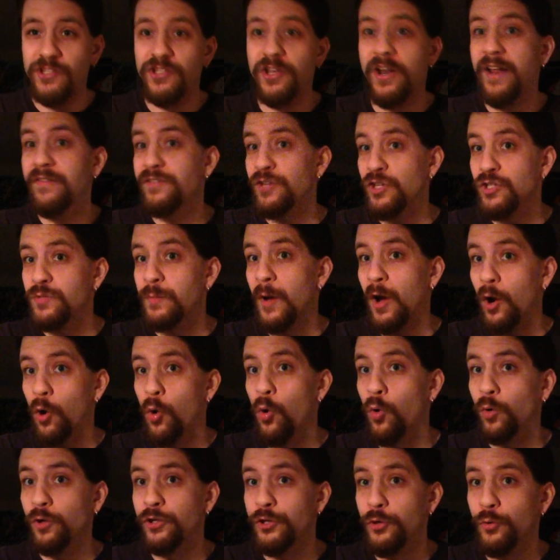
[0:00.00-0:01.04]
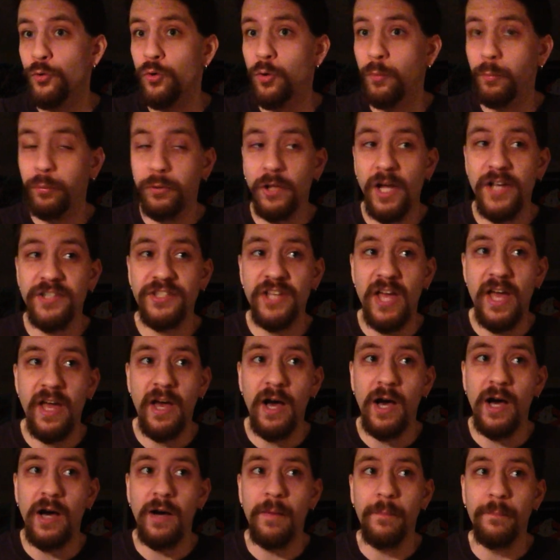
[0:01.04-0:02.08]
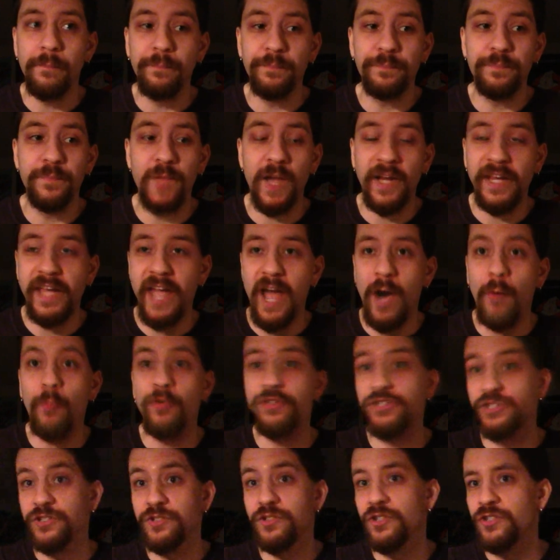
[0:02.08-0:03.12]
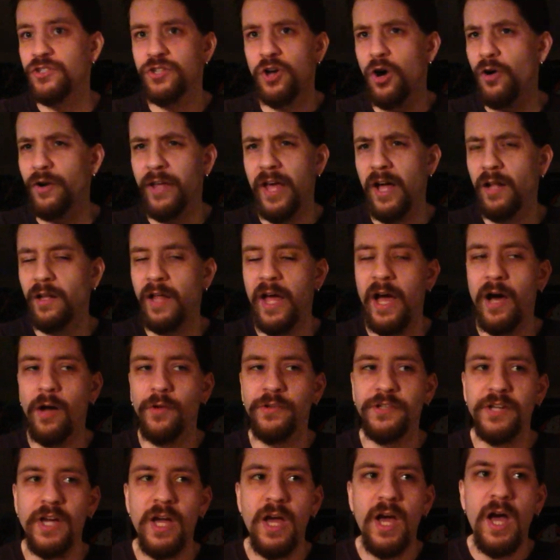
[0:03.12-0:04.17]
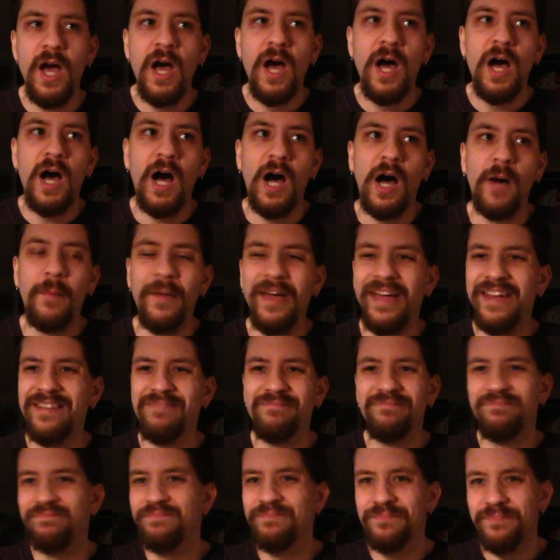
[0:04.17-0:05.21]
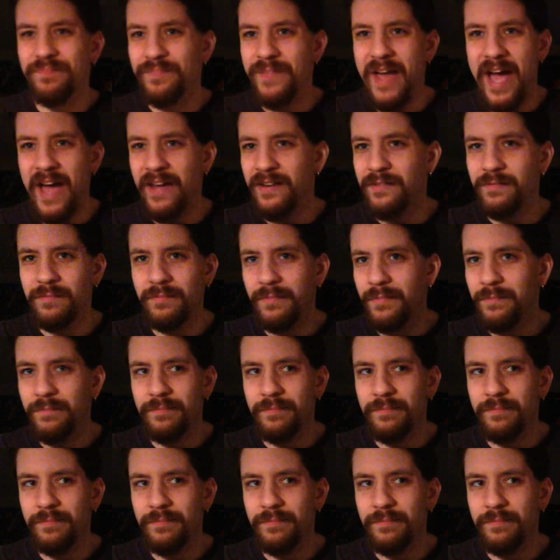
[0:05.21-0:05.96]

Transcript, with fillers: So I'd have to use my Google Plus um, account, which is just called Hellhound. Um, and that